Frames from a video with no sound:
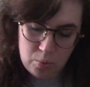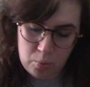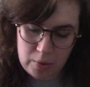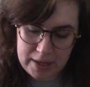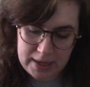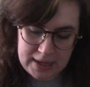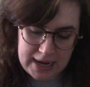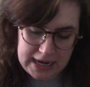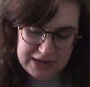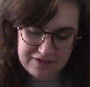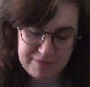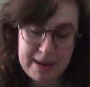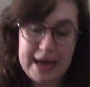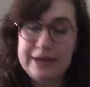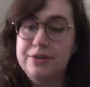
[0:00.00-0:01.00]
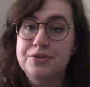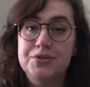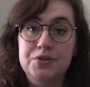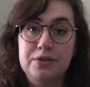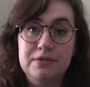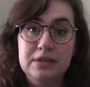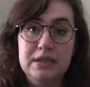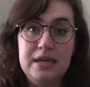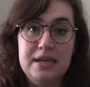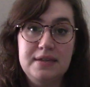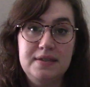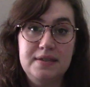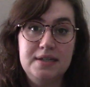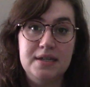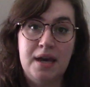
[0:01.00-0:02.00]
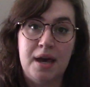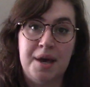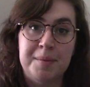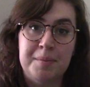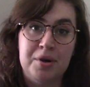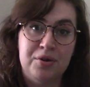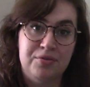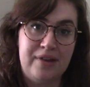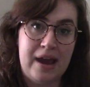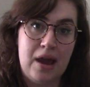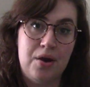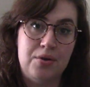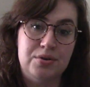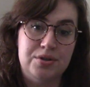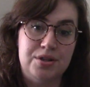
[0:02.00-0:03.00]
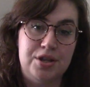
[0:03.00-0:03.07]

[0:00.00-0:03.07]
what kind of patterns are released around